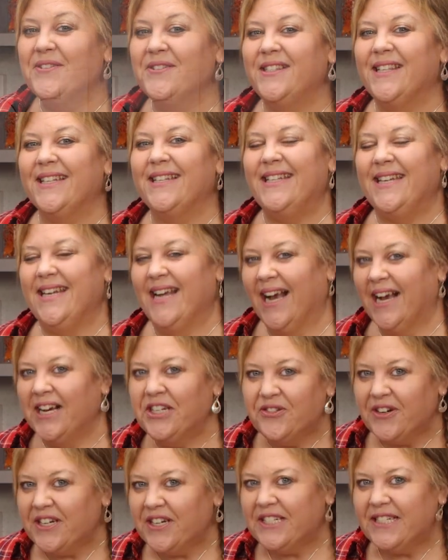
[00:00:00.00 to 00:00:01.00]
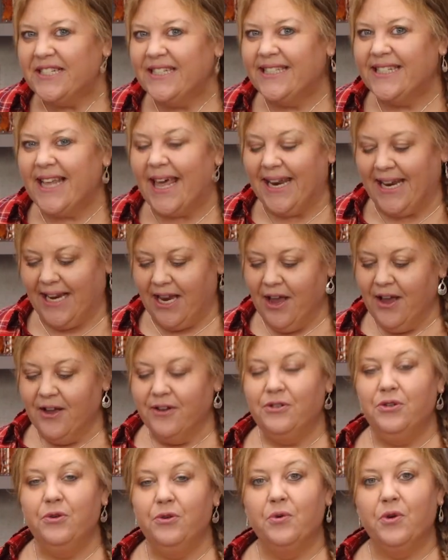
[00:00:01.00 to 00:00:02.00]
use the dehydration setting
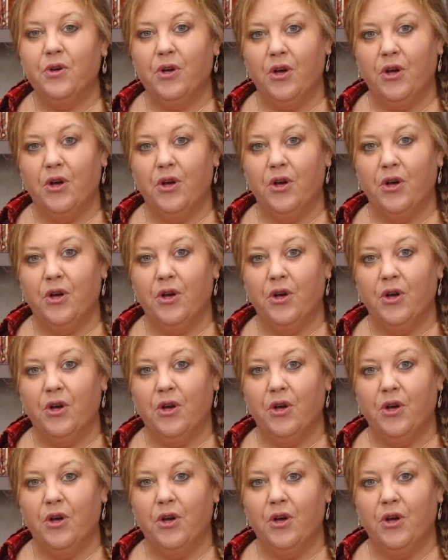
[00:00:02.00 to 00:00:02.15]
to